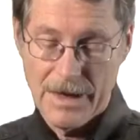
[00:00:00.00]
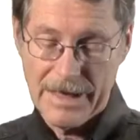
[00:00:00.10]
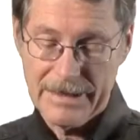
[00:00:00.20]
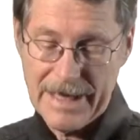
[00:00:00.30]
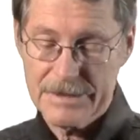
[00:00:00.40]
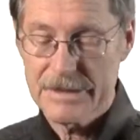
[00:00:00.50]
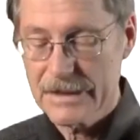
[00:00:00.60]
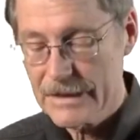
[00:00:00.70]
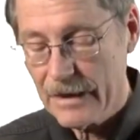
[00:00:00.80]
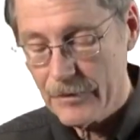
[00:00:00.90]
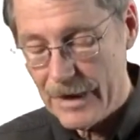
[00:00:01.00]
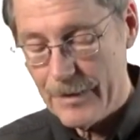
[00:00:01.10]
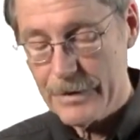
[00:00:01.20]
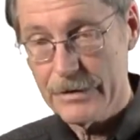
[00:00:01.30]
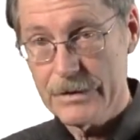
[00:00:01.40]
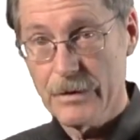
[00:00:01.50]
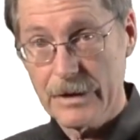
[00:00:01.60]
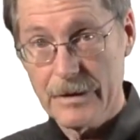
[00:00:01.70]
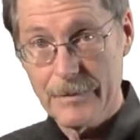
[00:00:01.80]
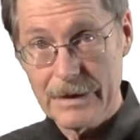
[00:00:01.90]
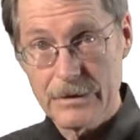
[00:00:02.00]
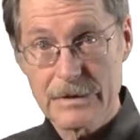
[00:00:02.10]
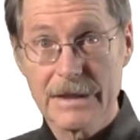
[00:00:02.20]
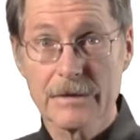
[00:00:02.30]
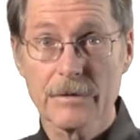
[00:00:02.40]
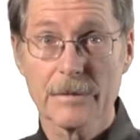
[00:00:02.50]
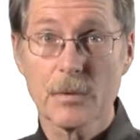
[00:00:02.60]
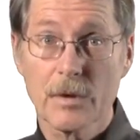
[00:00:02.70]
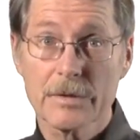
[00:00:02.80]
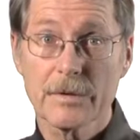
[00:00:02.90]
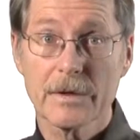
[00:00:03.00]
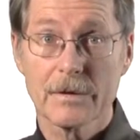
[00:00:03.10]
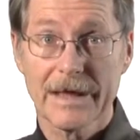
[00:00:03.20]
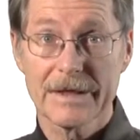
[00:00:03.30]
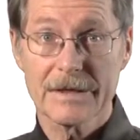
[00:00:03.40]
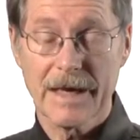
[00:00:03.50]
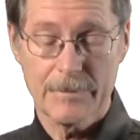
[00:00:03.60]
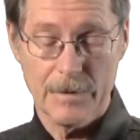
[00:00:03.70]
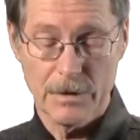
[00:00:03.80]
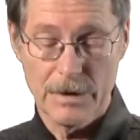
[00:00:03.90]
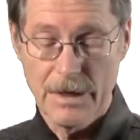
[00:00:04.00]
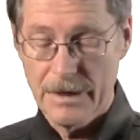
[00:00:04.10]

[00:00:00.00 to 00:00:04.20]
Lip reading: and it has an accelerometer, so it can be used either in portrait or landscape mode.